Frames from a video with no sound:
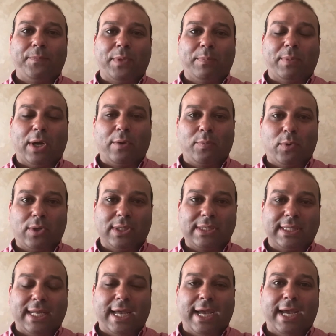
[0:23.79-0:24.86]
PowerPoint
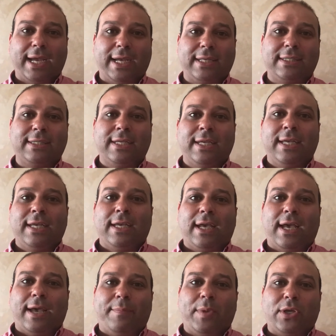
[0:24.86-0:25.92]
slides.
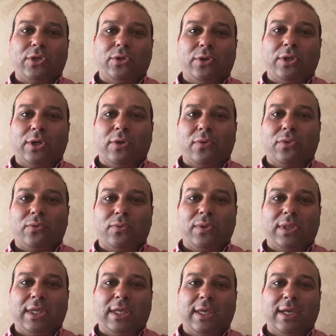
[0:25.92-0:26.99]
Make sure you go through
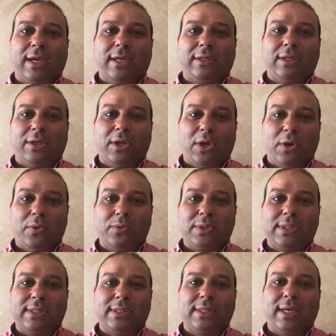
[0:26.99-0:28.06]
the
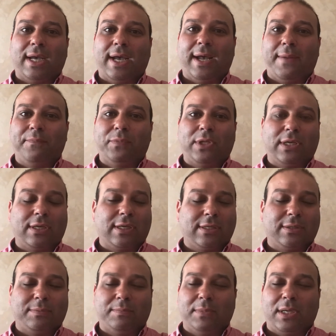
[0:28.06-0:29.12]
notes. Take
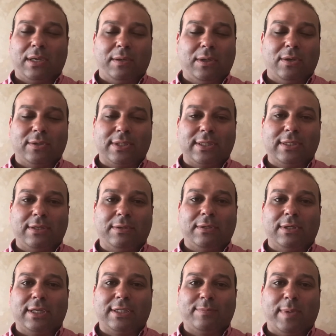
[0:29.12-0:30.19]
as many notes
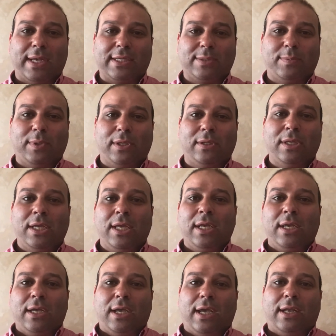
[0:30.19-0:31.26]
as possible,
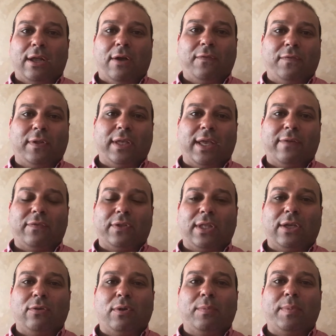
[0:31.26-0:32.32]
and hopefully
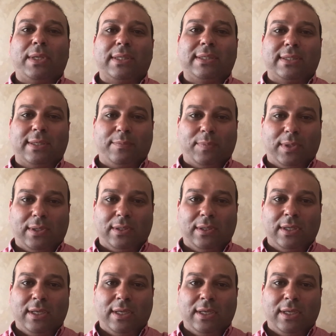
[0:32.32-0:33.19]
everything will be simple